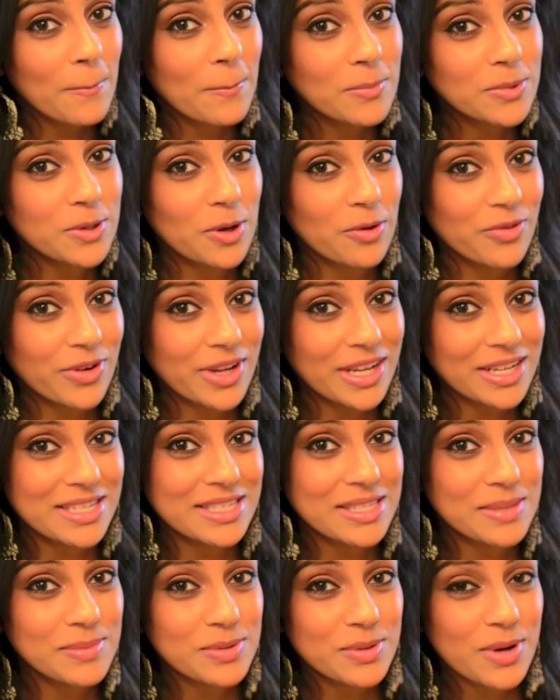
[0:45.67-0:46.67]
Don't forget to
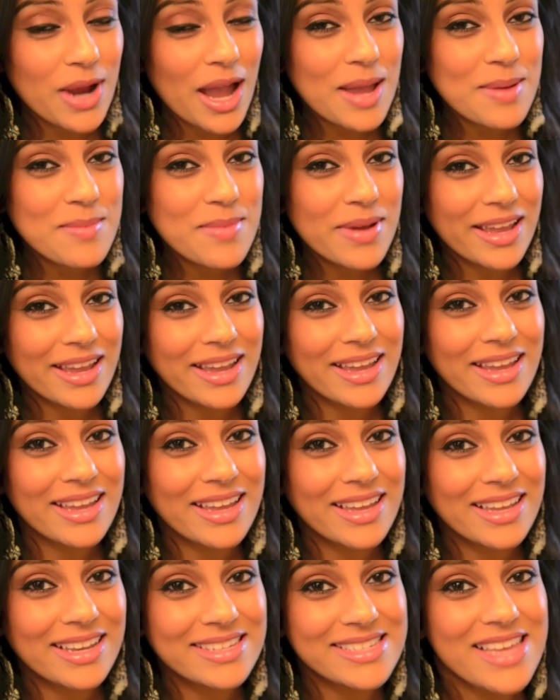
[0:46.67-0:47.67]
subscribe
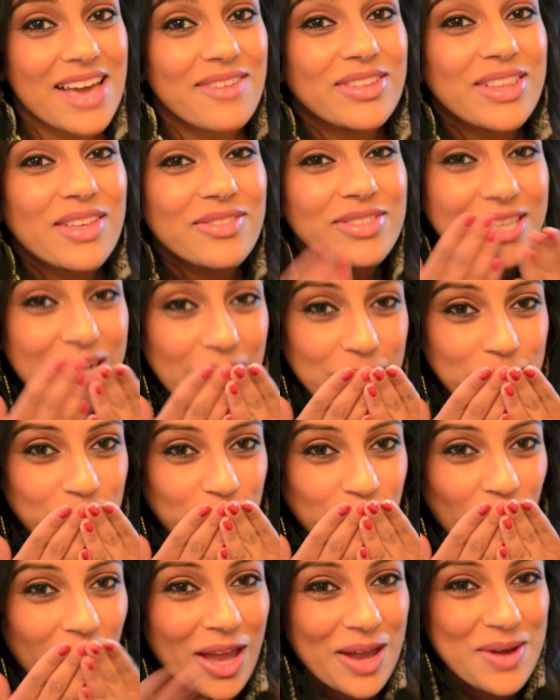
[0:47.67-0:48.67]
and have a lovely day.
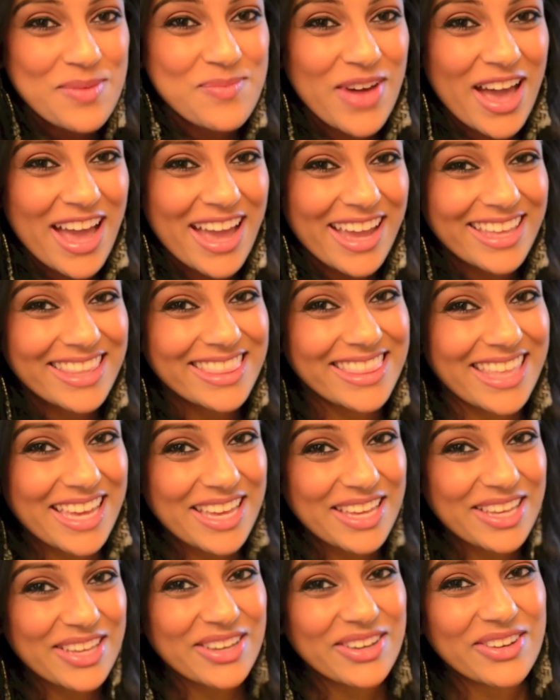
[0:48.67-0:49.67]
Bye.
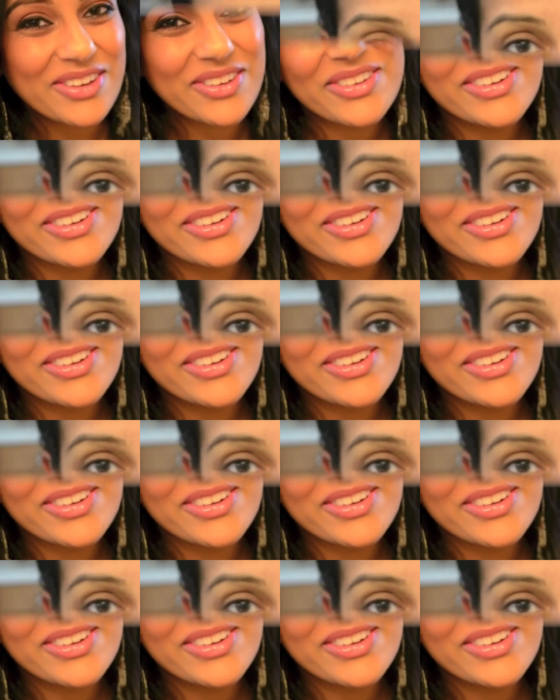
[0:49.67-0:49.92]
Thank you.